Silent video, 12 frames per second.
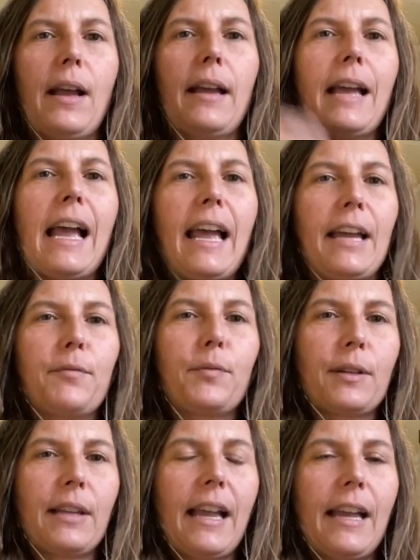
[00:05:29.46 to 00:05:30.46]
I had
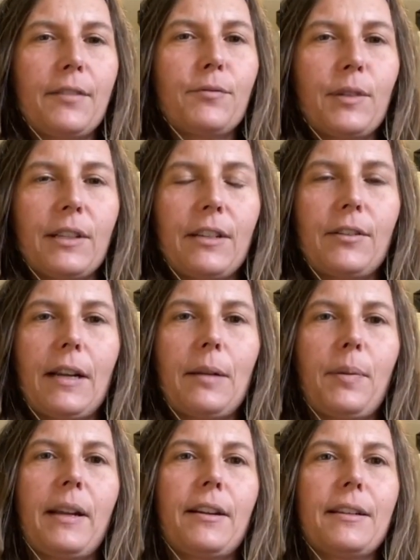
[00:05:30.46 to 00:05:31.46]
really
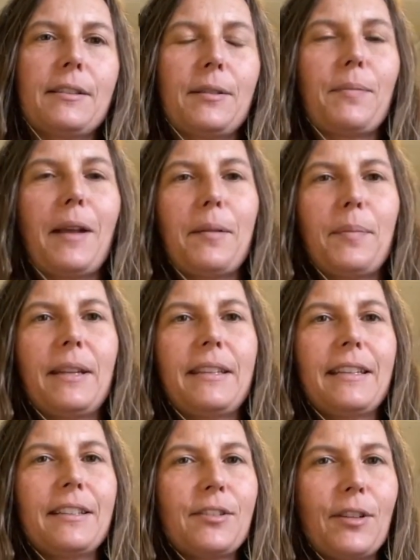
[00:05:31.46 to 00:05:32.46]
great parents in my
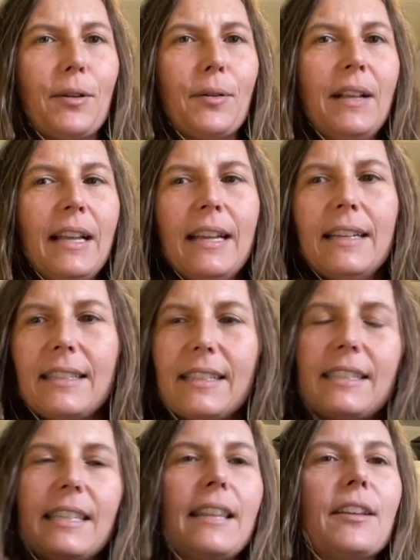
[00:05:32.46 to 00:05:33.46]
opinion, so to
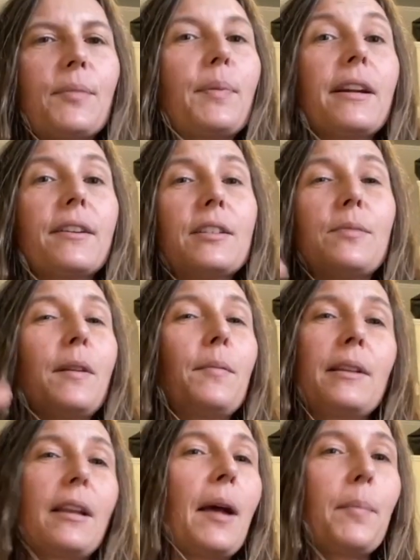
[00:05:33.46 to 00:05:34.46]
see their parents
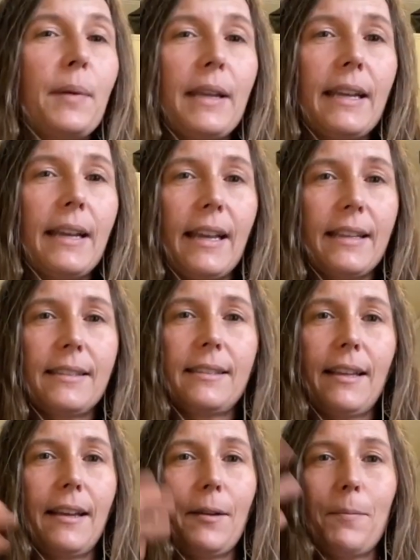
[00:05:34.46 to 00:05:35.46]
maybe not be as